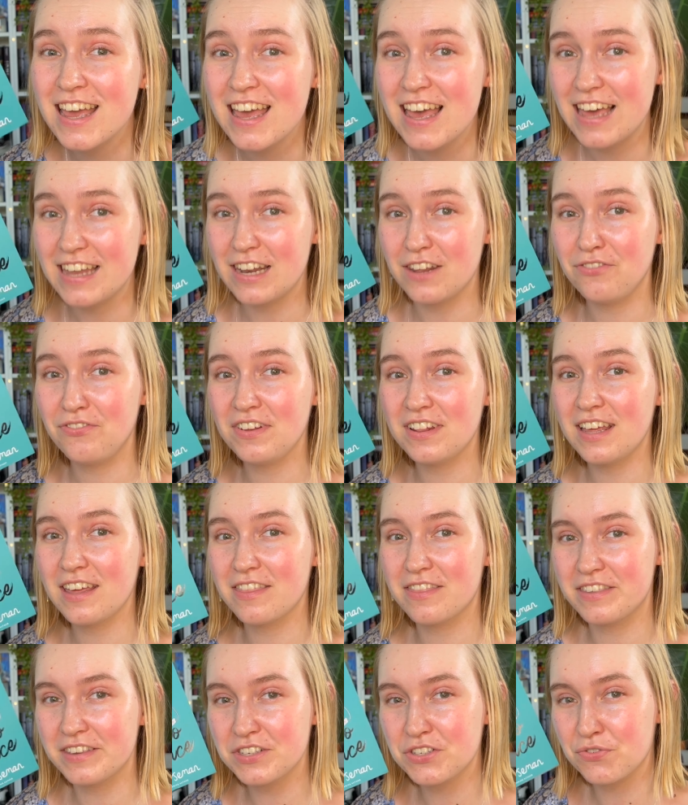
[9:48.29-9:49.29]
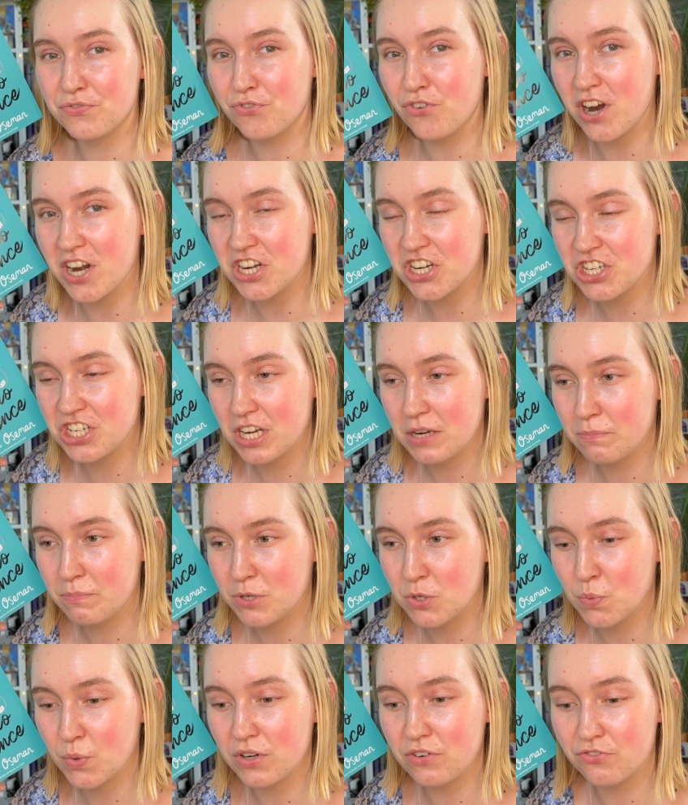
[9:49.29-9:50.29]
and I feel like this friendship
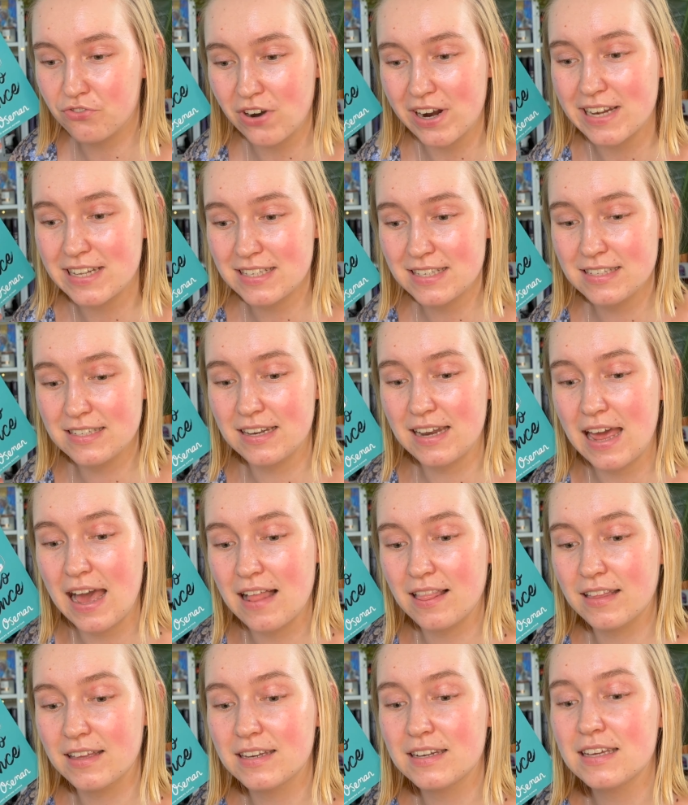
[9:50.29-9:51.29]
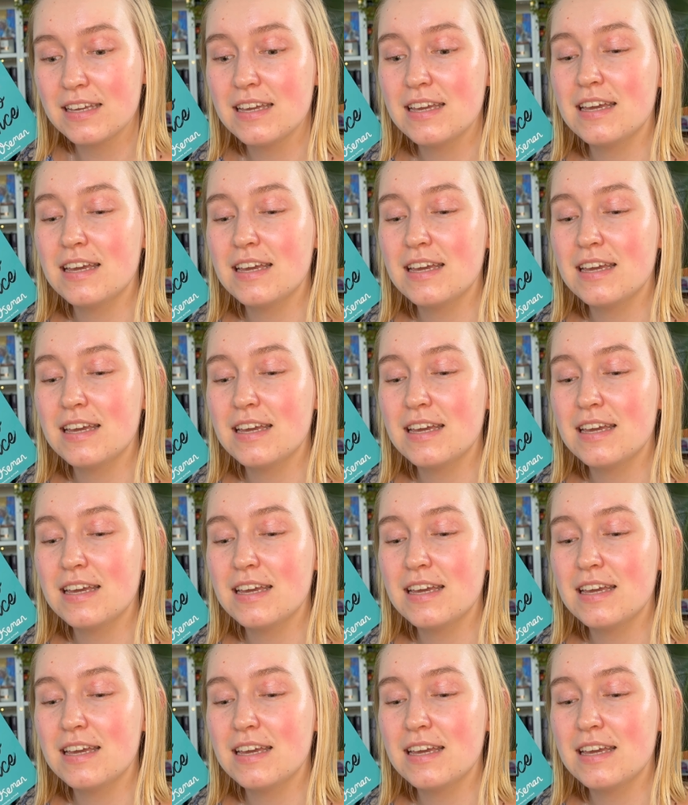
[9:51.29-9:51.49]
between Frances and Alid